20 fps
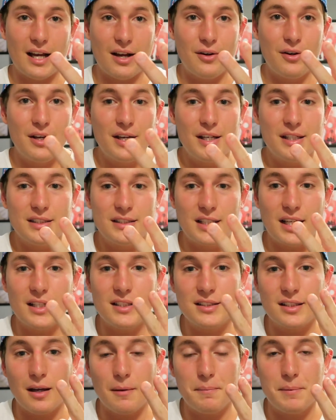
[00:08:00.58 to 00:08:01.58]
out, stay
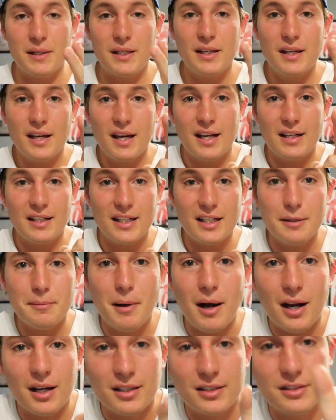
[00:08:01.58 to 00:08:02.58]
skumpy, and eat a
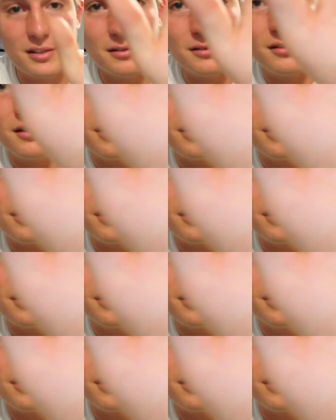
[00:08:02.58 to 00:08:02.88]
box